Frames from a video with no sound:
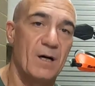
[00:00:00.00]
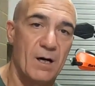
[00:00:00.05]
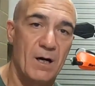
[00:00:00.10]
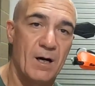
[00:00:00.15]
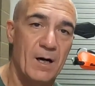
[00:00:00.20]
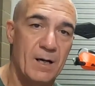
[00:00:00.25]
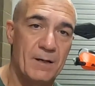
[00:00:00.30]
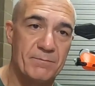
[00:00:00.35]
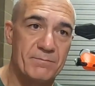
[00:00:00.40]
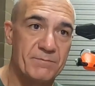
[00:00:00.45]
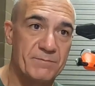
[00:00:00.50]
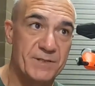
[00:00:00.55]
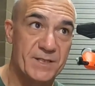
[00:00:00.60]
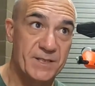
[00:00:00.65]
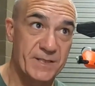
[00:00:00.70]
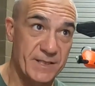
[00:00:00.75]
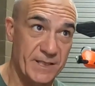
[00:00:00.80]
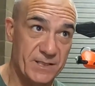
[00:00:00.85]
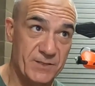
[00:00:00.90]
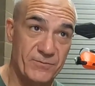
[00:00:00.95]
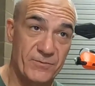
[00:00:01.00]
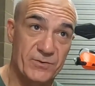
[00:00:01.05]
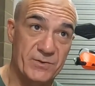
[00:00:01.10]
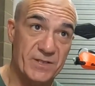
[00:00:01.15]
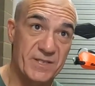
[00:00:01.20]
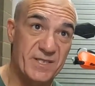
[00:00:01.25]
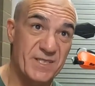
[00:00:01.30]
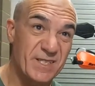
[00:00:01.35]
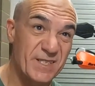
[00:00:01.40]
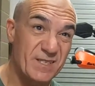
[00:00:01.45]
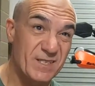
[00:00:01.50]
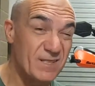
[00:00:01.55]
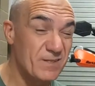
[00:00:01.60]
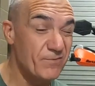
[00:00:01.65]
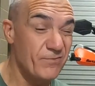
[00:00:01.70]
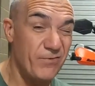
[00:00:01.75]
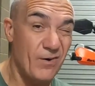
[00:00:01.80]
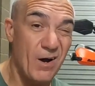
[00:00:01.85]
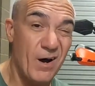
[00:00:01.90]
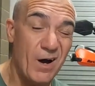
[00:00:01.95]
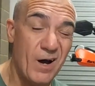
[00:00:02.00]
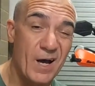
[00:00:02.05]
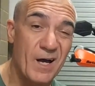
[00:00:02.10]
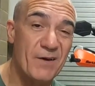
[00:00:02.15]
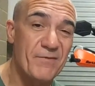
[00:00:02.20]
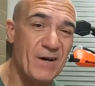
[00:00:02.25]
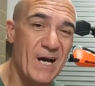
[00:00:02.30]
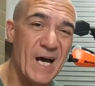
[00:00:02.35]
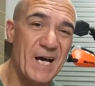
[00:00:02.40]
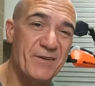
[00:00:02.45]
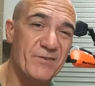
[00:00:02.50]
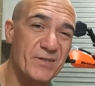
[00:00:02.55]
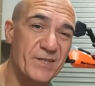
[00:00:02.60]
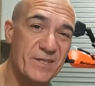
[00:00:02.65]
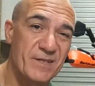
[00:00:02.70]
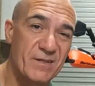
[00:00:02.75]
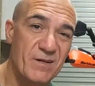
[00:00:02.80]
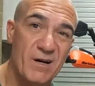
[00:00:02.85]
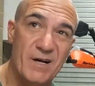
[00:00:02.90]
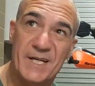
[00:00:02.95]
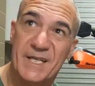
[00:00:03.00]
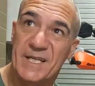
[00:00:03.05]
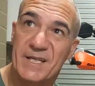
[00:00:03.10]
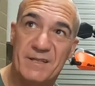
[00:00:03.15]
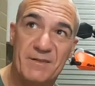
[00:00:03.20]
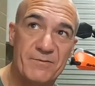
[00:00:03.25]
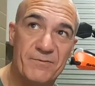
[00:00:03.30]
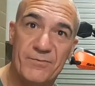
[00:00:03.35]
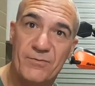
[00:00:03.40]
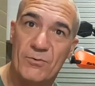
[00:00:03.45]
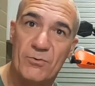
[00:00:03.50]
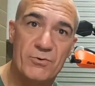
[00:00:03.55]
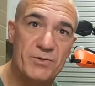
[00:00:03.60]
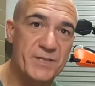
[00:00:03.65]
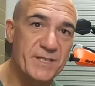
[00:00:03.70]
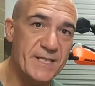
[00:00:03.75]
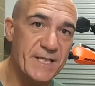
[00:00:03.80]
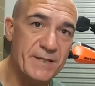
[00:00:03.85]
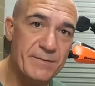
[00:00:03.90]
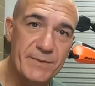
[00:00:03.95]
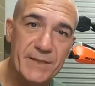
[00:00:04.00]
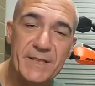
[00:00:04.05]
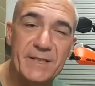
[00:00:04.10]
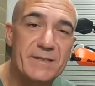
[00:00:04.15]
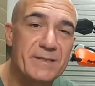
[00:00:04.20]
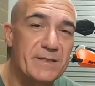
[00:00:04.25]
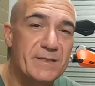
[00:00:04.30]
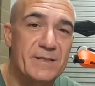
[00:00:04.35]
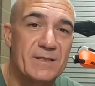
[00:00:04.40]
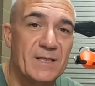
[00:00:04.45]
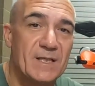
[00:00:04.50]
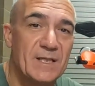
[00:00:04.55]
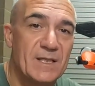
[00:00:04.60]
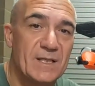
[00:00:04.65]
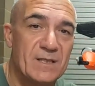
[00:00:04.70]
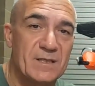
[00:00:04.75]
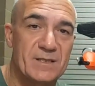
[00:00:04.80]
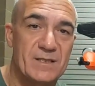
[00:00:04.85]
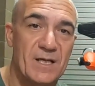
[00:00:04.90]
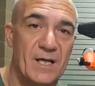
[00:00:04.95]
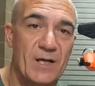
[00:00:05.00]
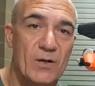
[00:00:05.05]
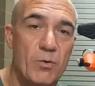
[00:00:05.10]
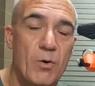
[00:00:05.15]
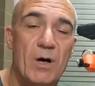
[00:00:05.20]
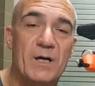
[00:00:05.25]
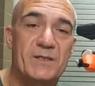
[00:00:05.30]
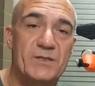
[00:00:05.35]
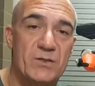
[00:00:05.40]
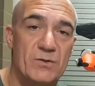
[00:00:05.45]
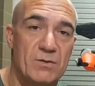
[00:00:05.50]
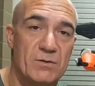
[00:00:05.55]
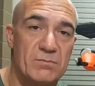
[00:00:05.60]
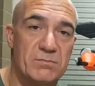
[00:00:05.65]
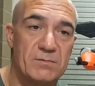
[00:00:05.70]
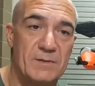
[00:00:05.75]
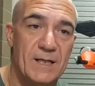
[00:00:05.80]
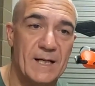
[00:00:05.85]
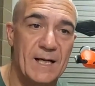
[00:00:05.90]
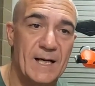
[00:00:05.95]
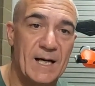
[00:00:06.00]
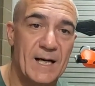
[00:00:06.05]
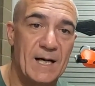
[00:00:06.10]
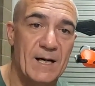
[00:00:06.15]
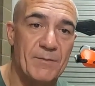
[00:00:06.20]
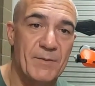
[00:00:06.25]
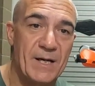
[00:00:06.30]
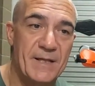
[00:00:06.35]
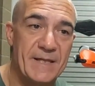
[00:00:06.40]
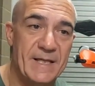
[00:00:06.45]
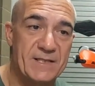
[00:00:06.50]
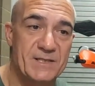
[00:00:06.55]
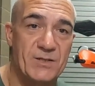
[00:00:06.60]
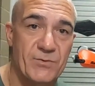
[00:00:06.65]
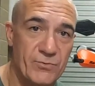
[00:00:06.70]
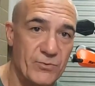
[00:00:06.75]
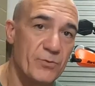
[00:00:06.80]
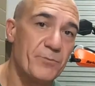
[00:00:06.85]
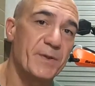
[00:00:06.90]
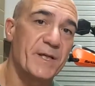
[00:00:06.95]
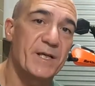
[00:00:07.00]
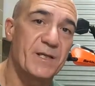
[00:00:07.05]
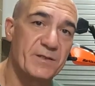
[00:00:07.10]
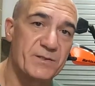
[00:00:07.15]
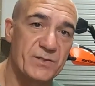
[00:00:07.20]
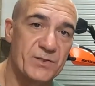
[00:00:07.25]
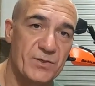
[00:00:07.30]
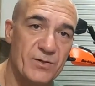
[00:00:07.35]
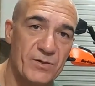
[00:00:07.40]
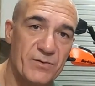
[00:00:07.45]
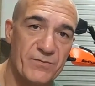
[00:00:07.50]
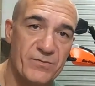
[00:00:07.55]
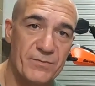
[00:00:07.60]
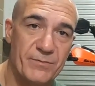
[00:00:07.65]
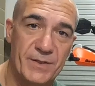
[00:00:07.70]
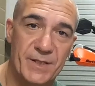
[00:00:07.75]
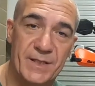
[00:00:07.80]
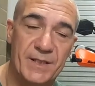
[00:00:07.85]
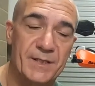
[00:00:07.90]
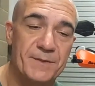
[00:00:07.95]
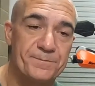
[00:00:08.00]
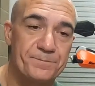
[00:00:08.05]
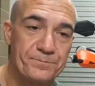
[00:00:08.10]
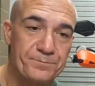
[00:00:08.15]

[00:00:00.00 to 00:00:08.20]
I'm 6'5", 194 centimeters, so quite tall, and that's a real big concern for me.